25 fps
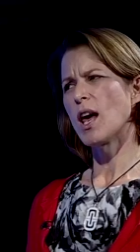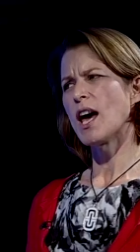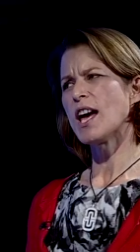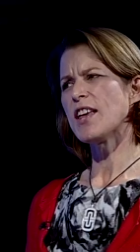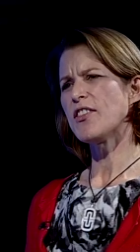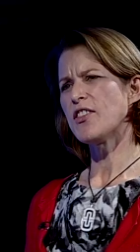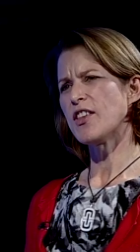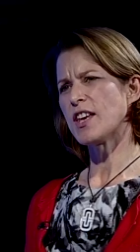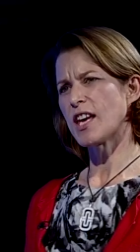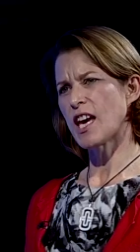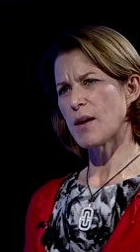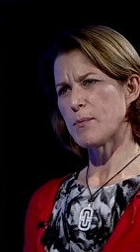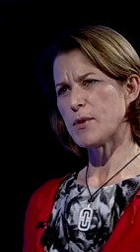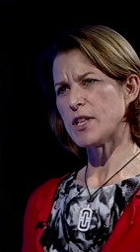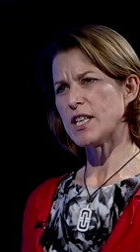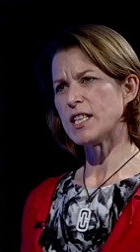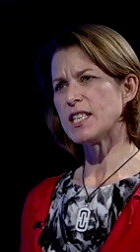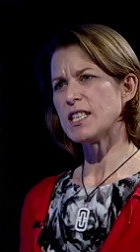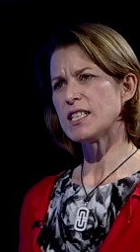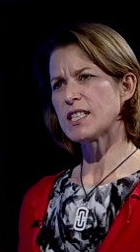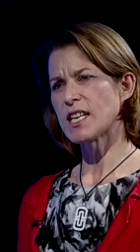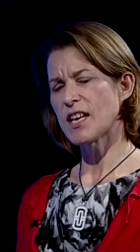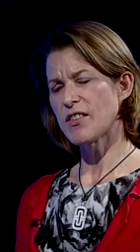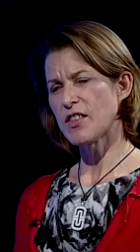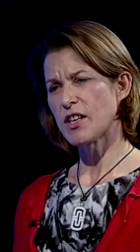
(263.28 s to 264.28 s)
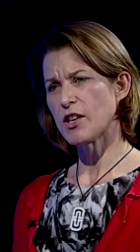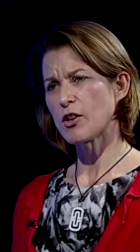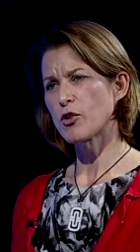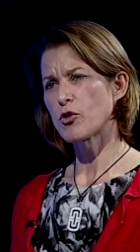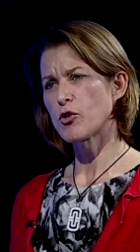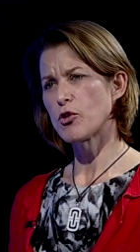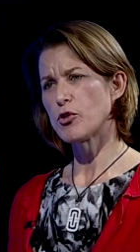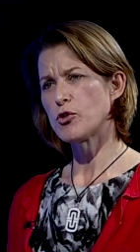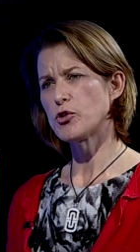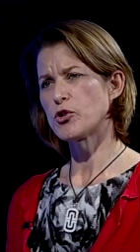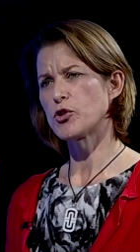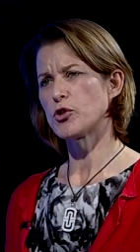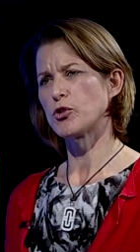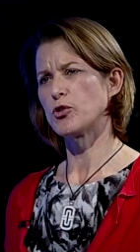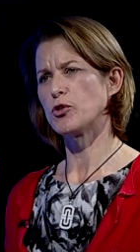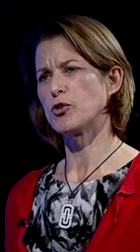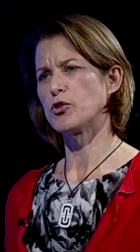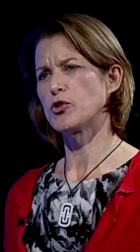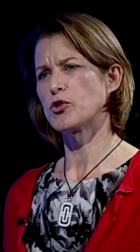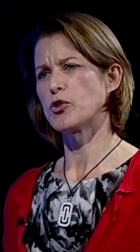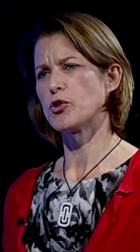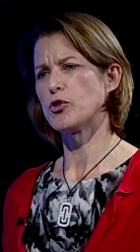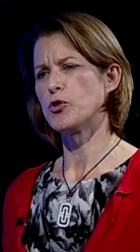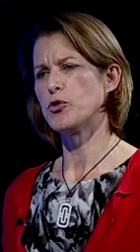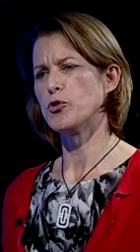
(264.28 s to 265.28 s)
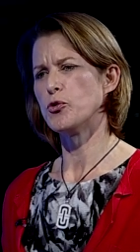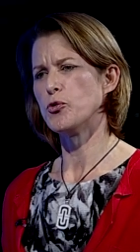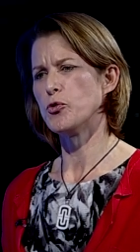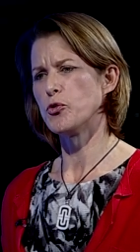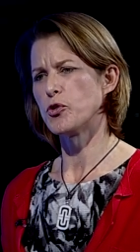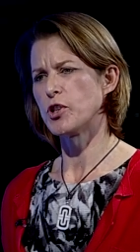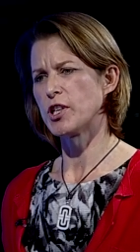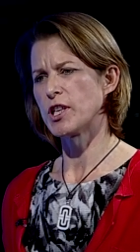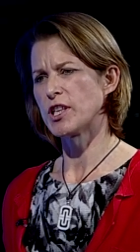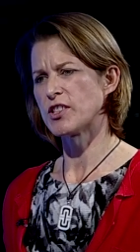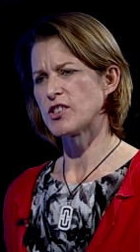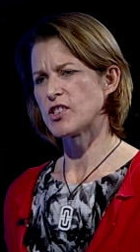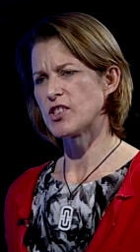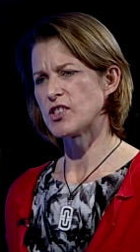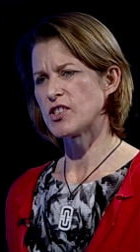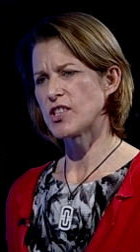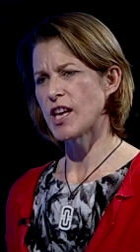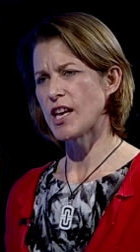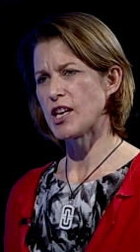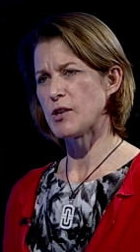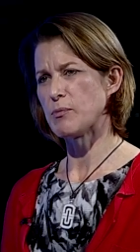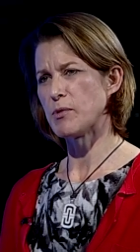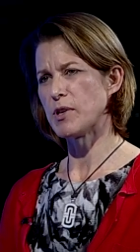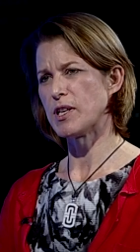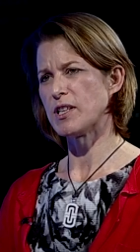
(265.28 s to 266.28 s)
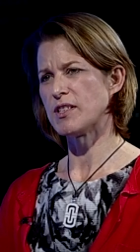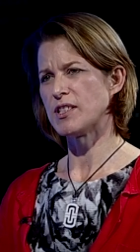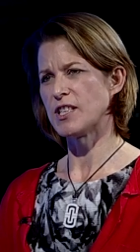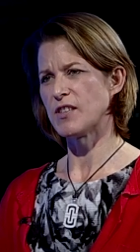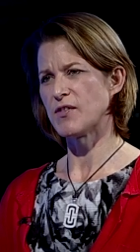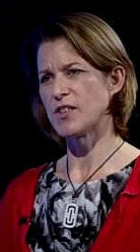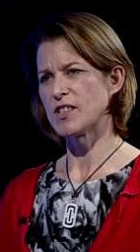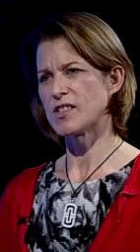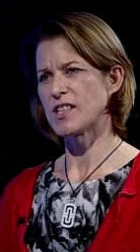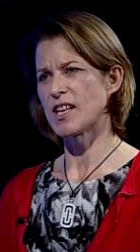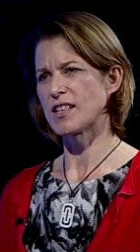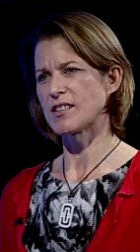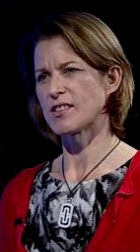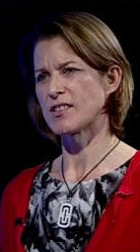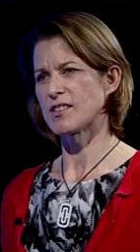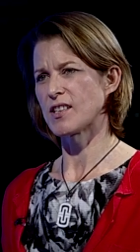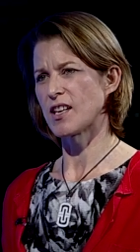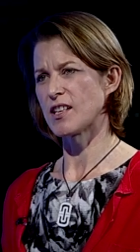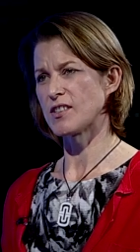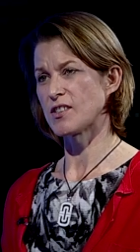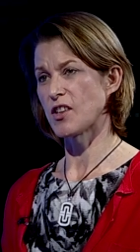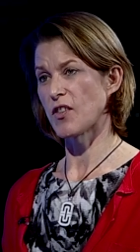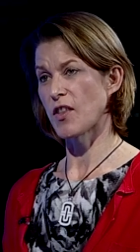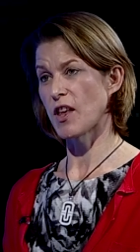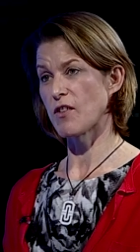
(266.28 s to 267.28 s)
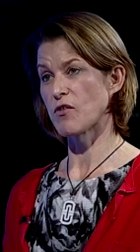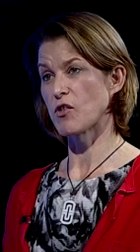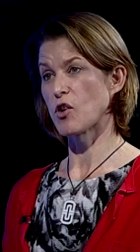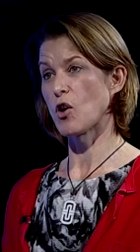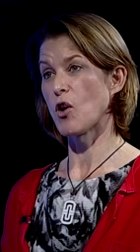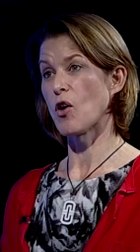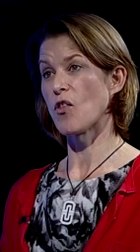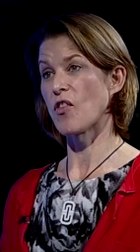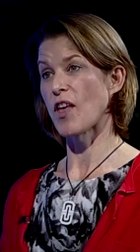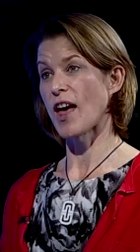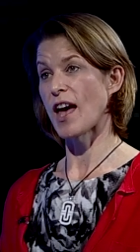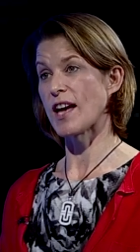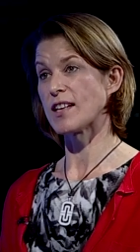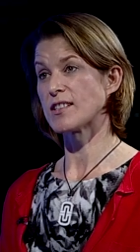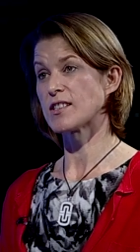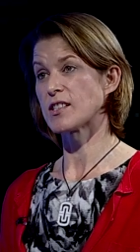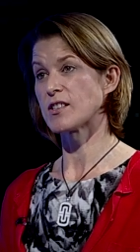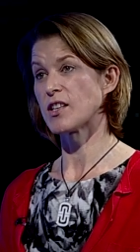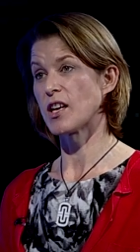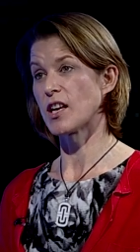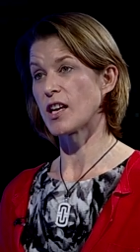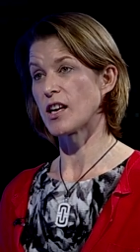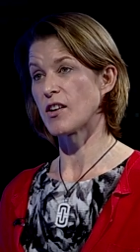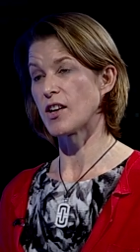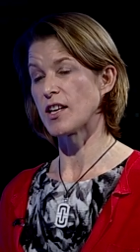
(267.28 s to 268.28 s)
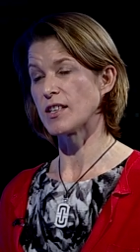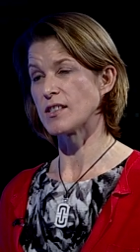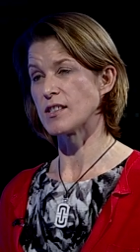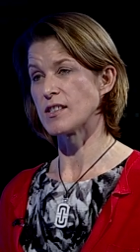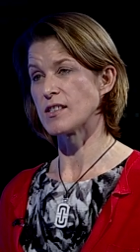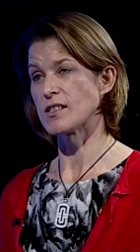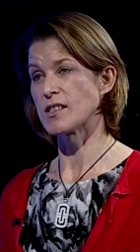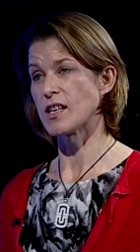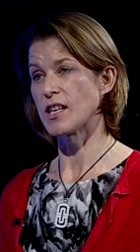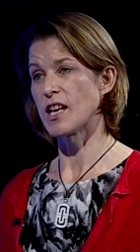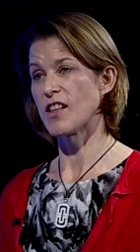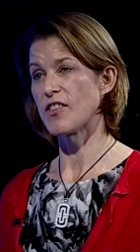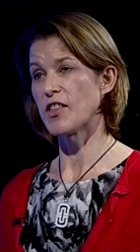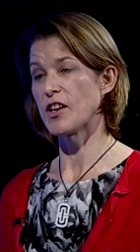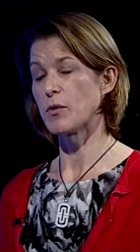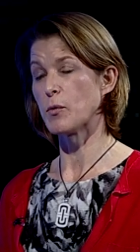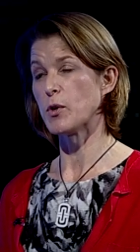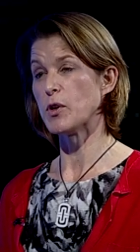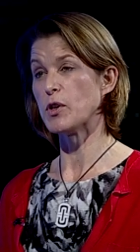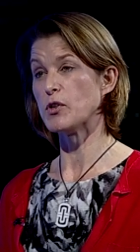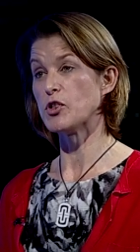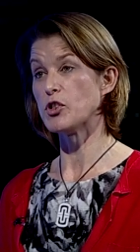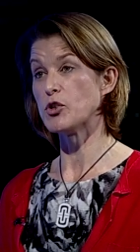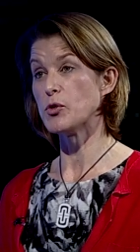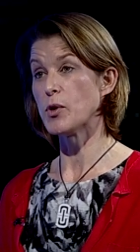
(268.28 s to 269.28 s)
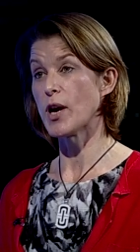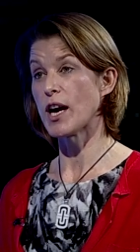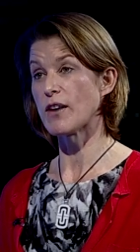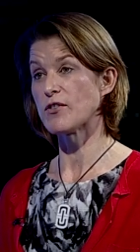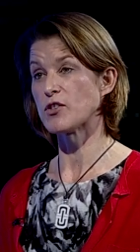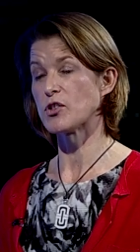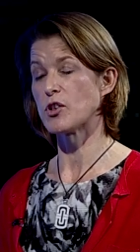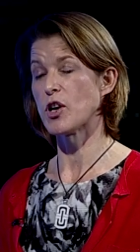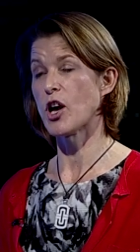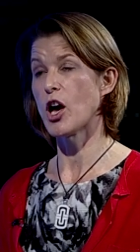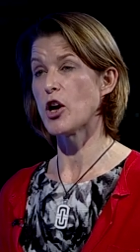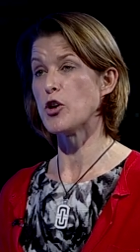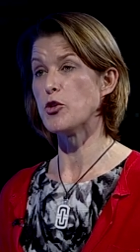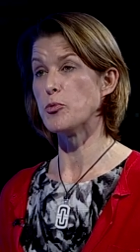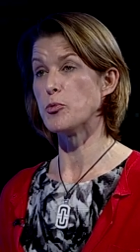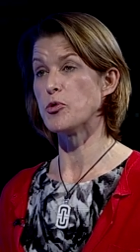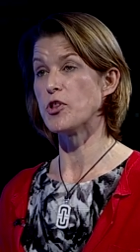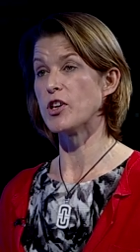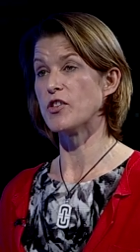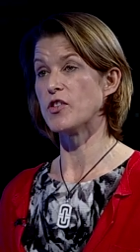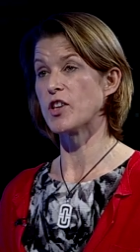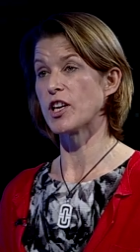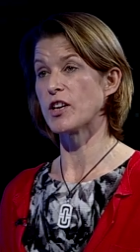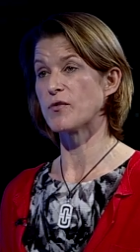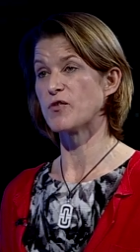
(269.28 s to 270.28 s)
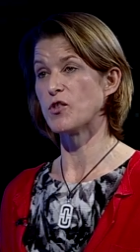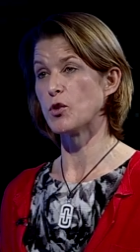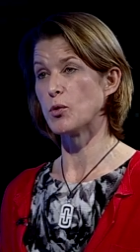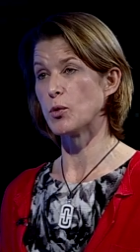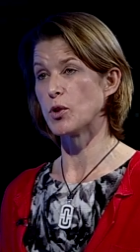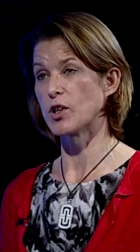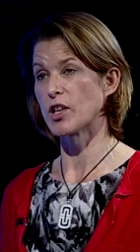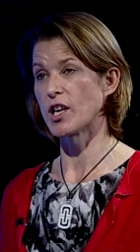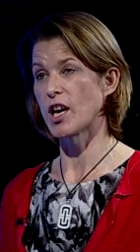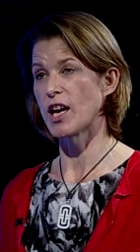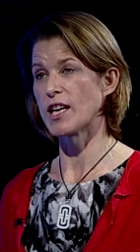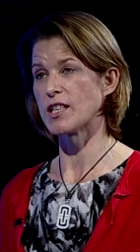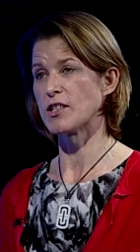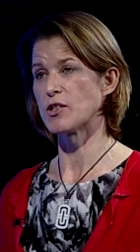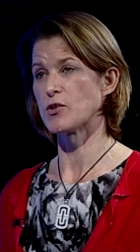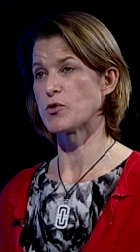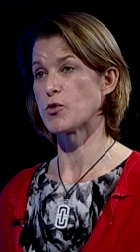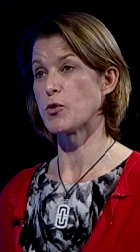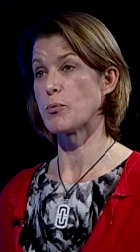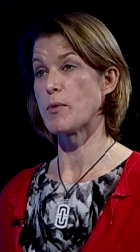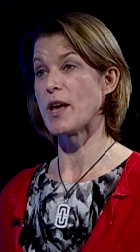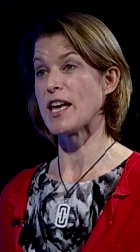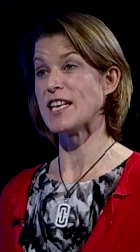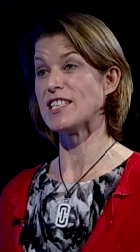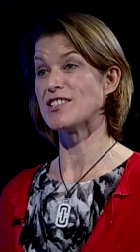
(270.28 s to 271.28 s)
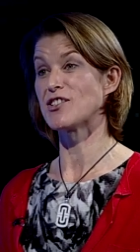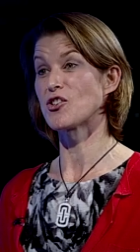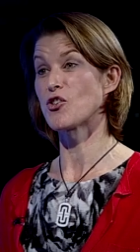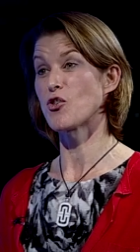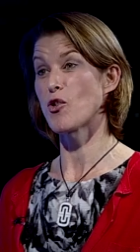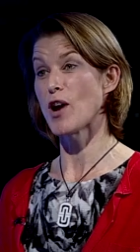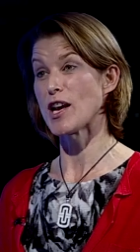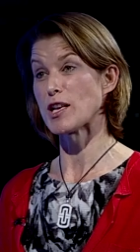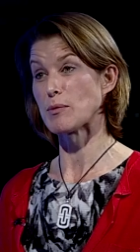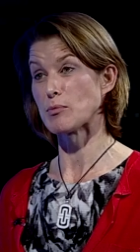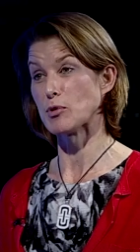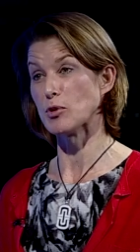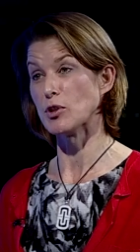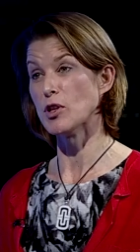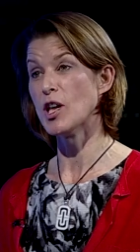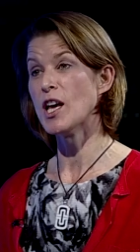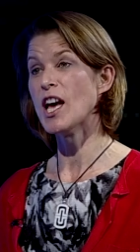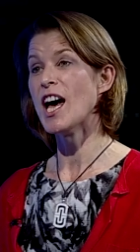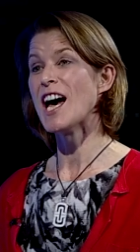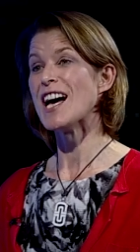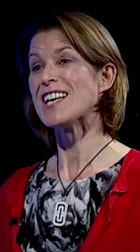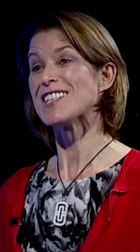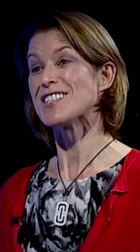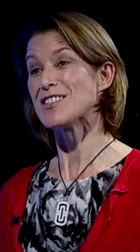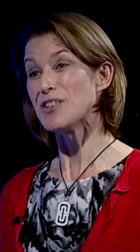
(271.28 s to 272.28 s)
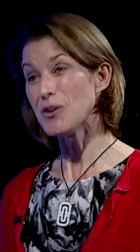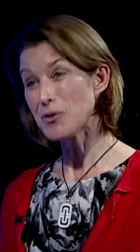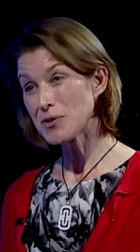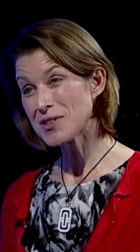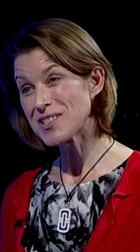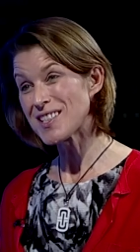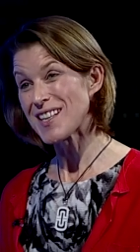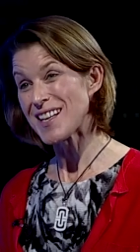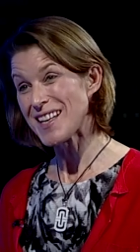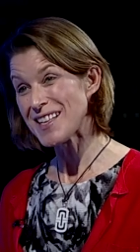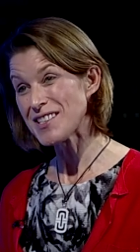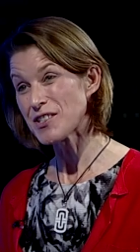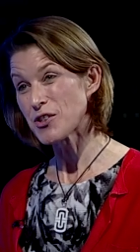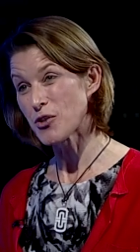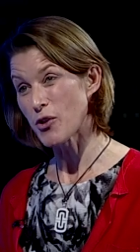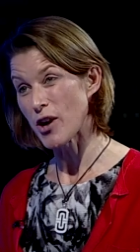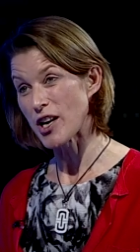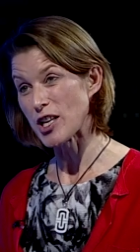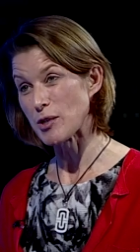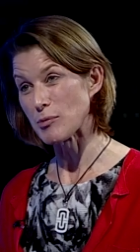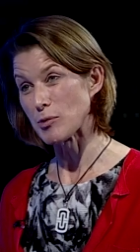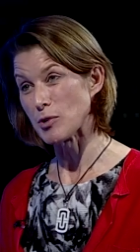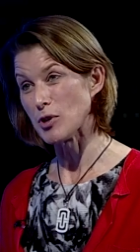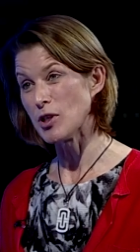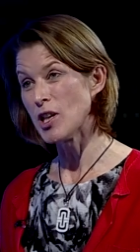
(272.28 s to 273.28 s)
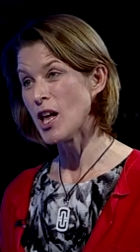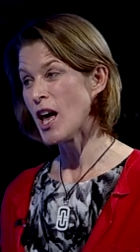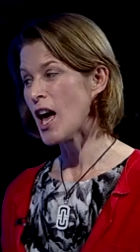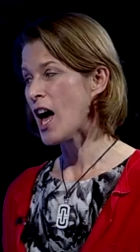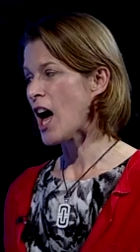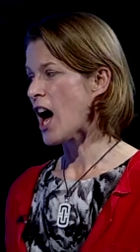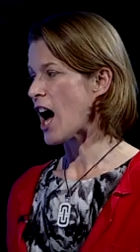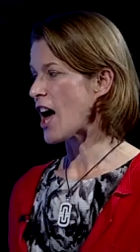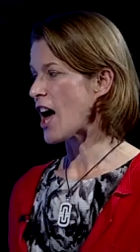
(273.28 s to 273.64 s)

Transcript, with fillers: Well, I think, I mean, it is, I think, crucial to the sustainability of this exercise that they've got that guidance. And I think we do have to hope that the forward guidance remains credible. As long as it is credible,